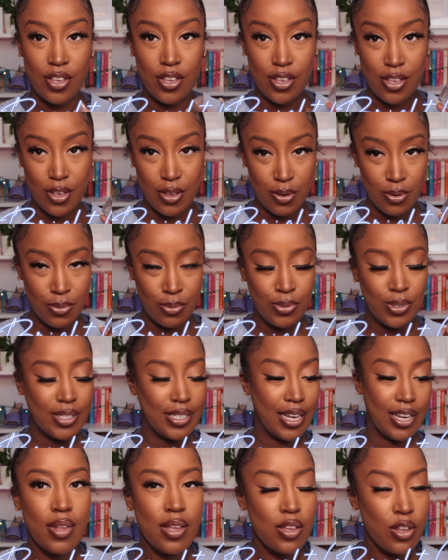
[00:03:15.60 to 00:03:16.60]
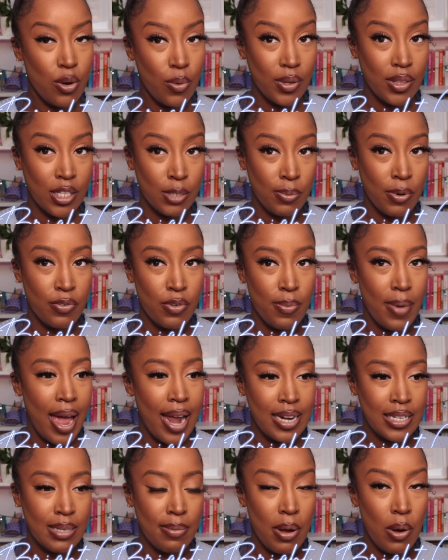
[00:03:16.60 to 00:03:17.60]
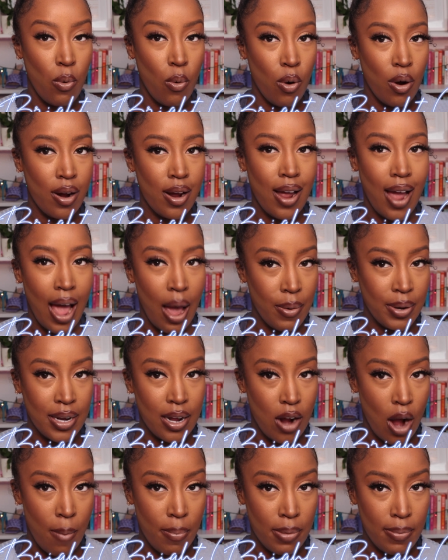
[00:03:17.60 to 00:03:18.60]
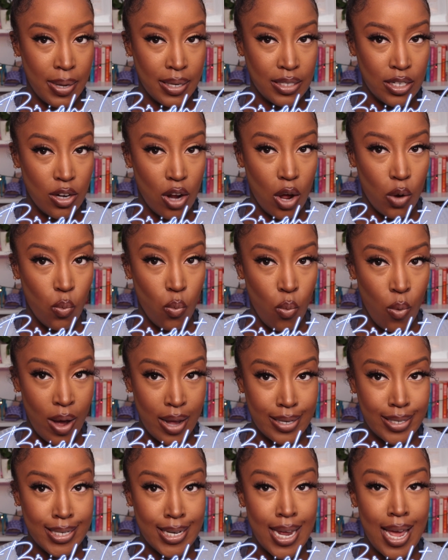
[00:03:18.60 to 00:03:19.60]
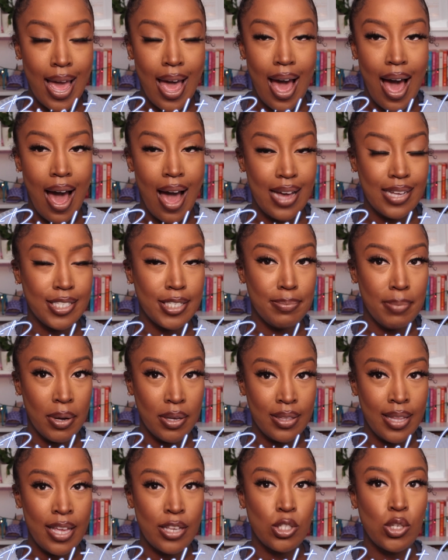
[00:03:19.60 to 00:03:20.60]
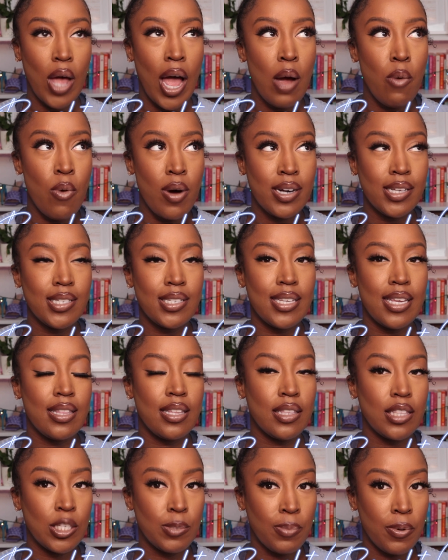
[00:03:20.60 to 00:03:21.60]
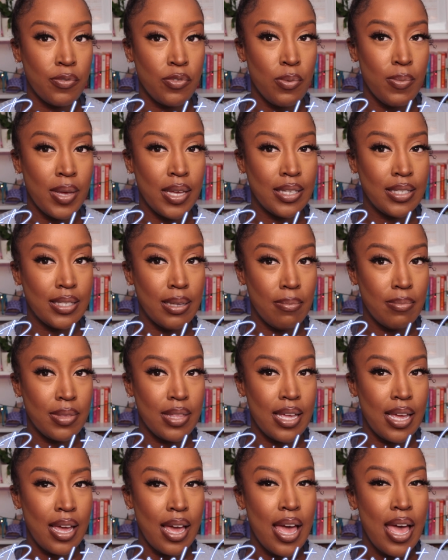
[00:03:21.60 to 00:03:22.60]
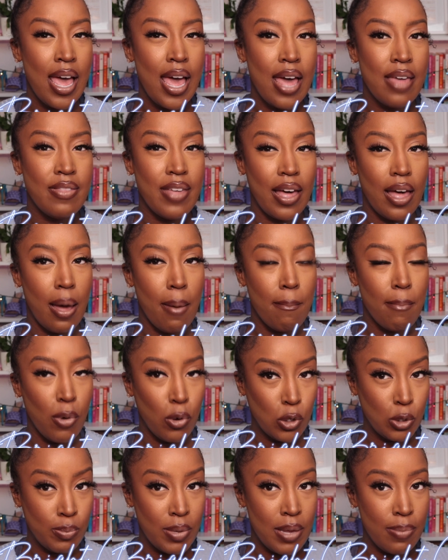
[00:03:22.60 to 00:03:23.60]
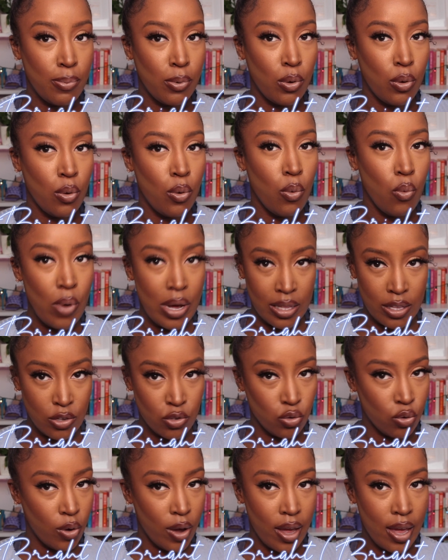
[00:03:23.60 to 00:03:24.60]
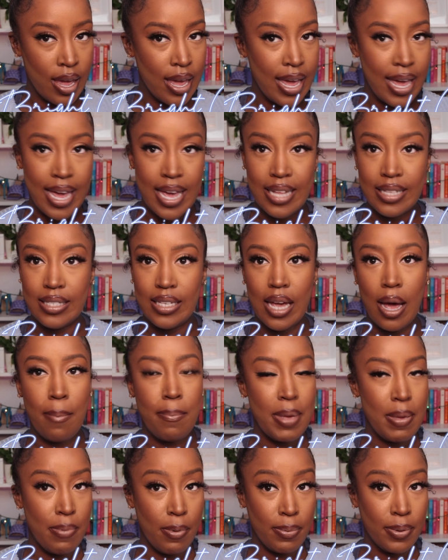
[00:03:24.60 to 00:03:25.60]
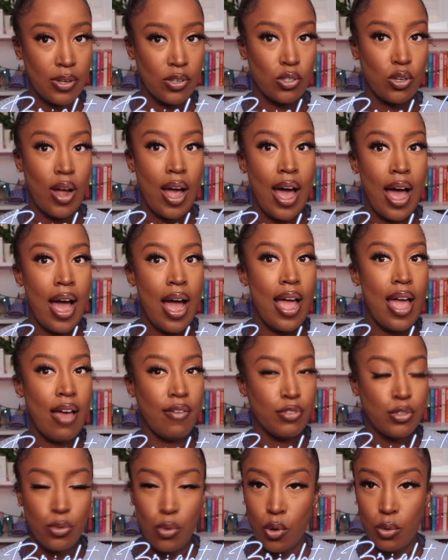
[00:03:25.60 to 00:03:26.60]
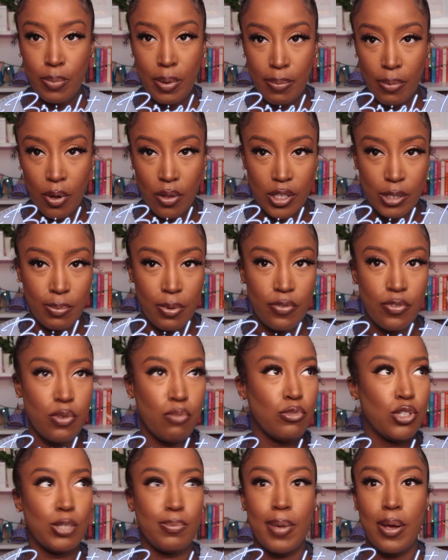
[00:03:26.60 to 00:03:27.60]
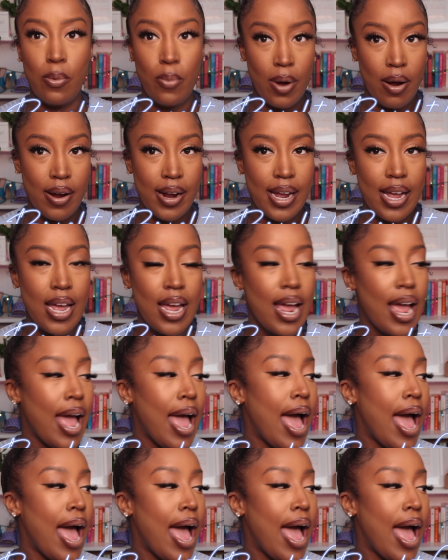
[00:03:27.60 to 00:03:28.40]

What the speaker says: used. You know what? This perfume, anytime I wore it, I would get complimented on what I smelled like. So I want to say that this perfume is something that most people will enjoy. It's a people pleaser. I have sold people on this perfume just by wearing it.